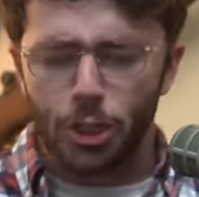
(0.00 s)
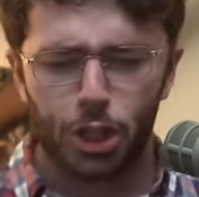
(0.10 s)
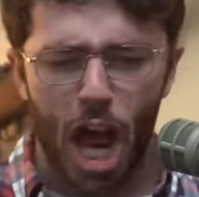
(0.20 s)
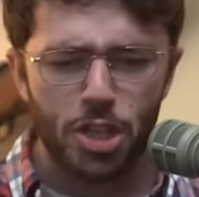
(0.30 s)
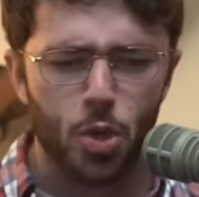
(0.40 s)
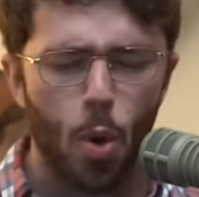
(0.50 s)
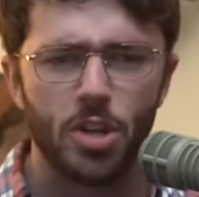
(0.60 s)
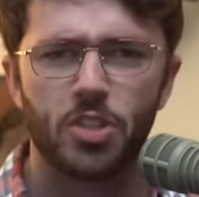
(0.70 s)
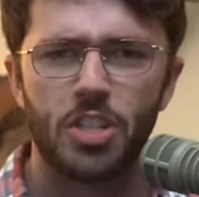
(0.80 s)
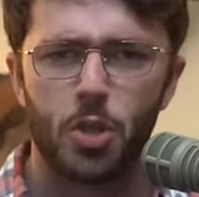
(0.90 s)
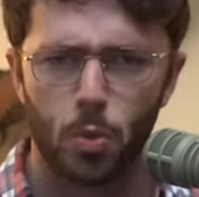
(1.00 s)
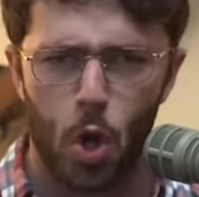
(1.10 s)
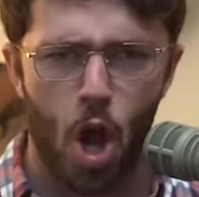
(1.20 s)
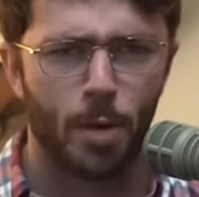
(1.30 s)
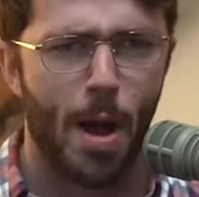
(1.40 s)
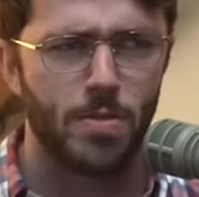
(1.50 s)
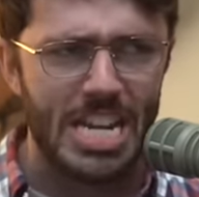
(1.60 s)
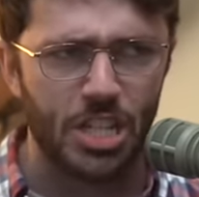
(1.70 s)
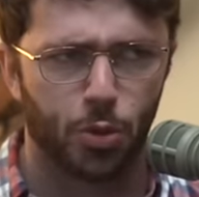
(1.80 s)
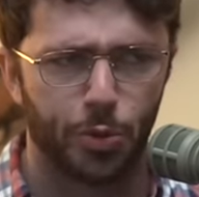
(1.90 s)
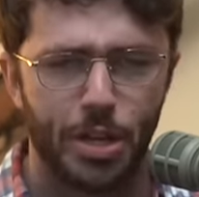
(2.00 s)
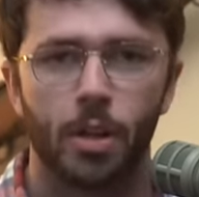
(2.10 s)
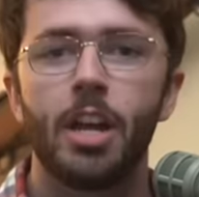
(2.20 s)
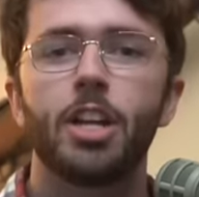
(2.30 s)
John Doyle says, don't talk about Israel.